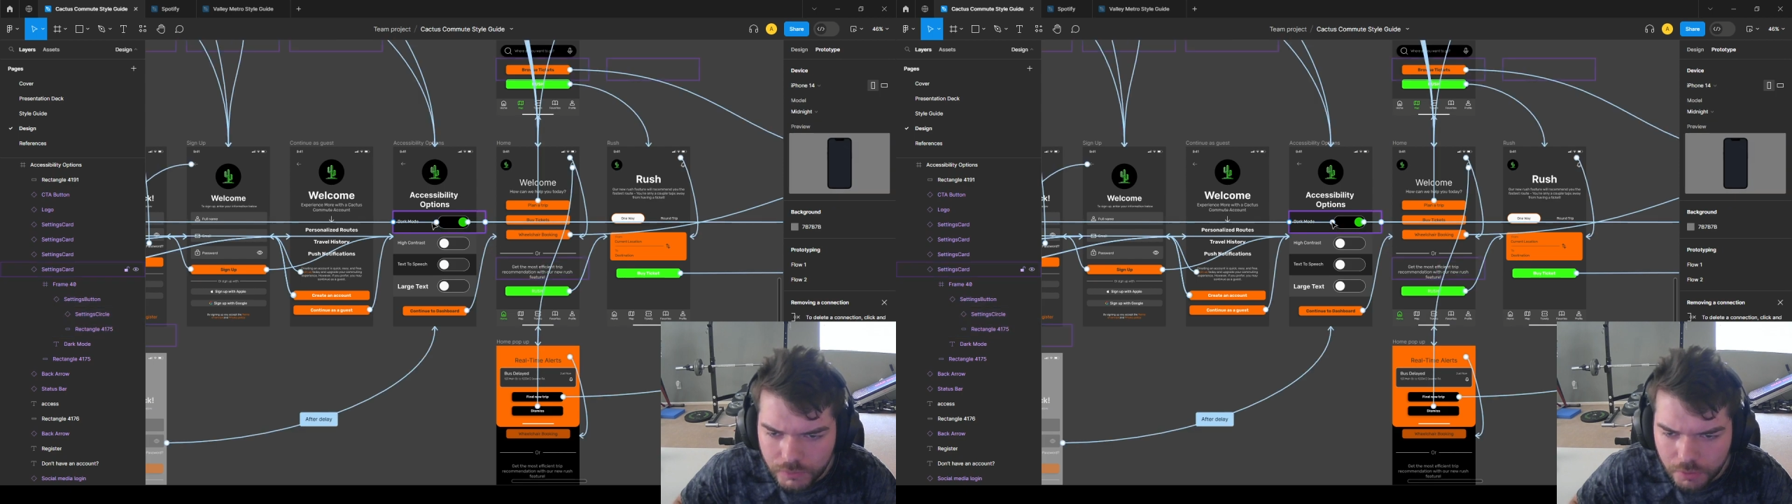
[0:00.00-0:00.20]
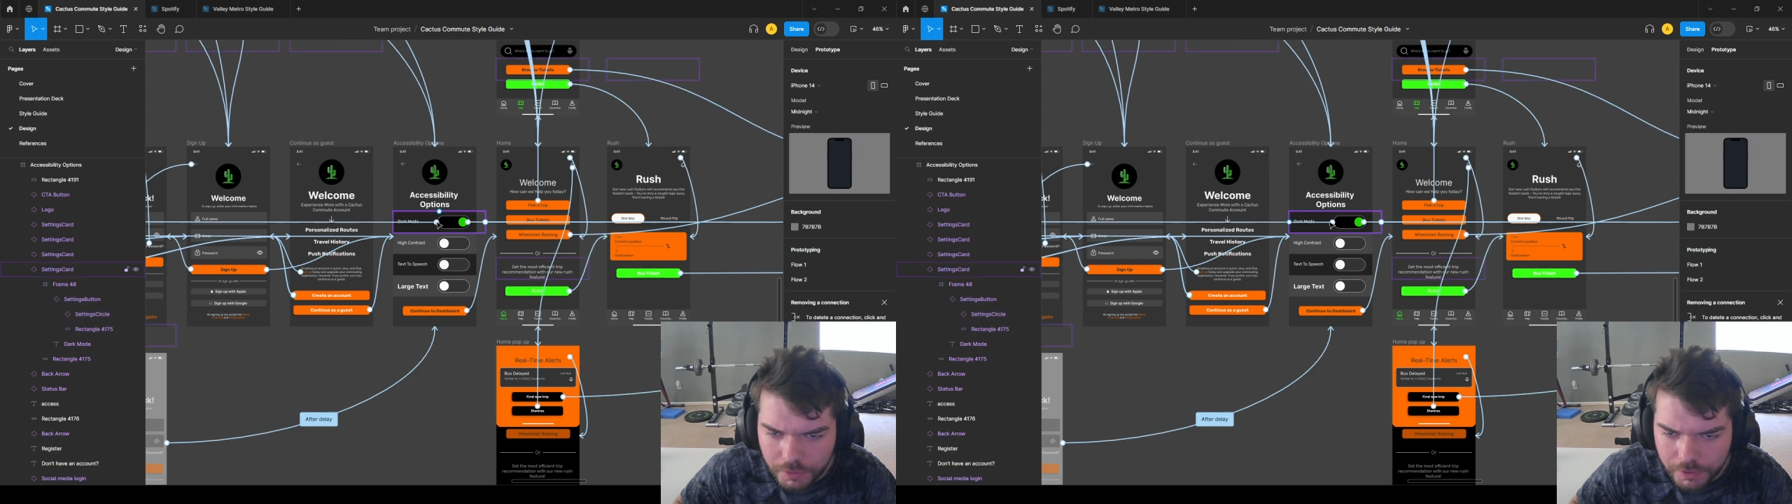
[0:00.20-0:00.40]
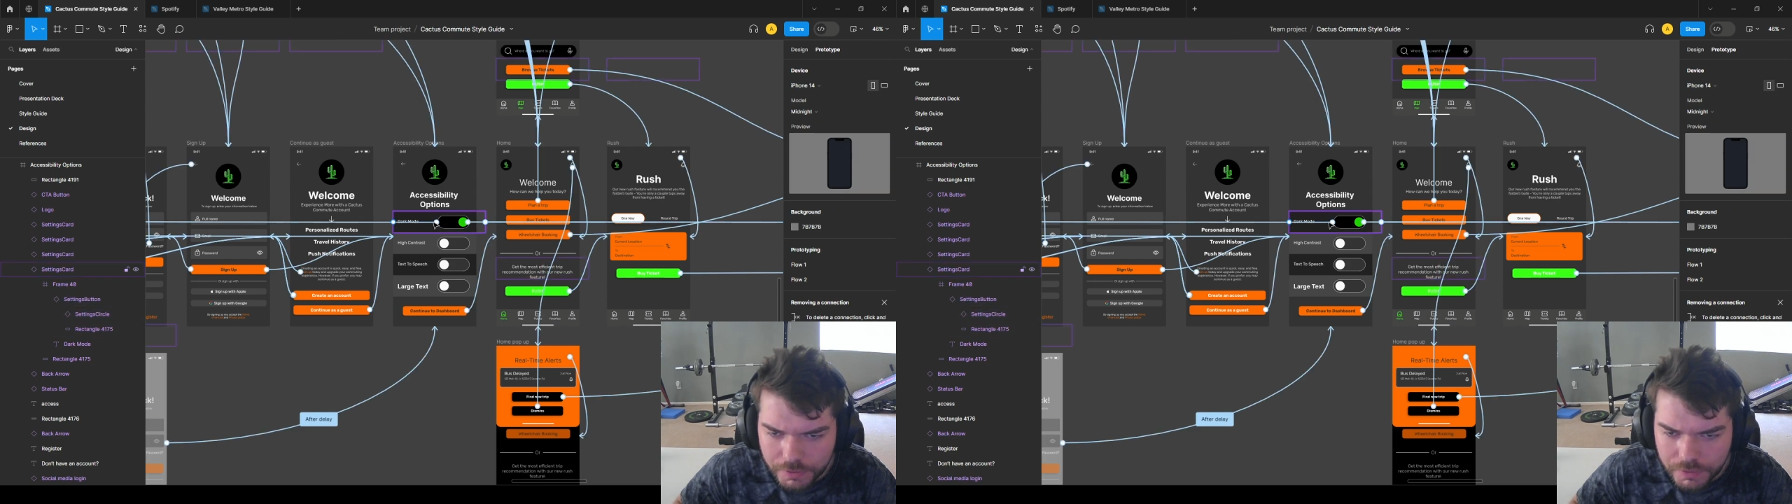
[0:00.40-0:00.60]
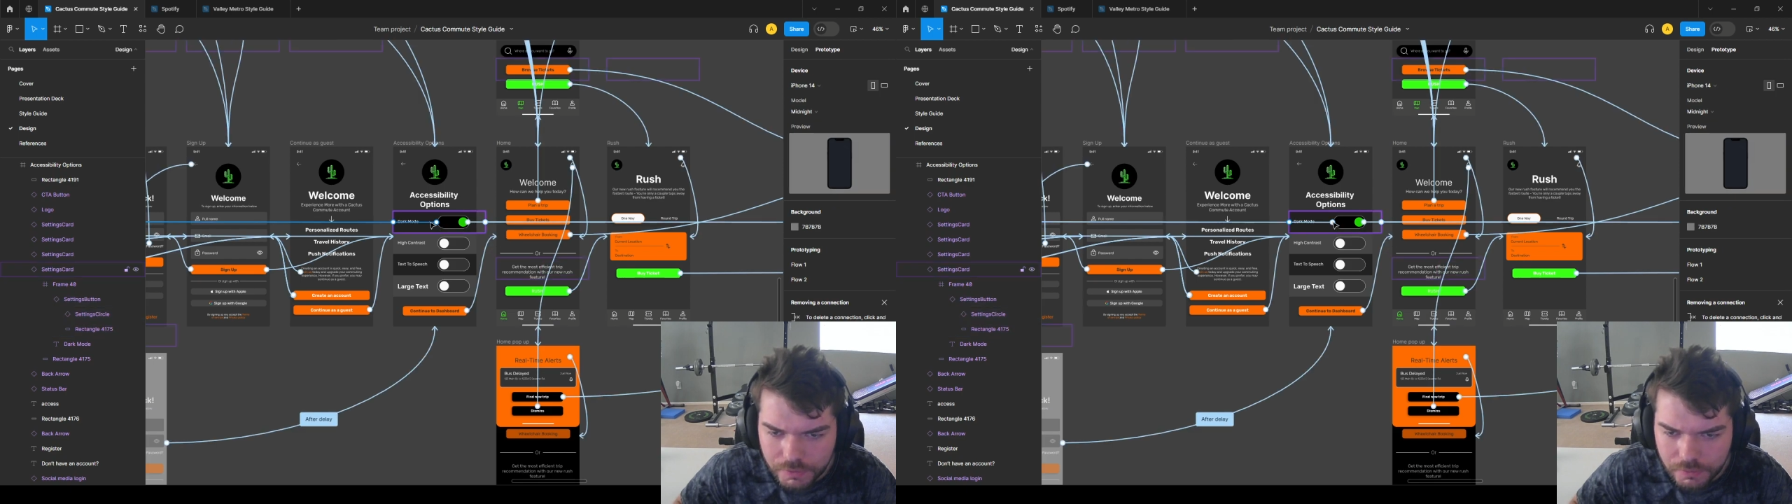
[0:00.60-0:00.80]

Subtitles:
there it is.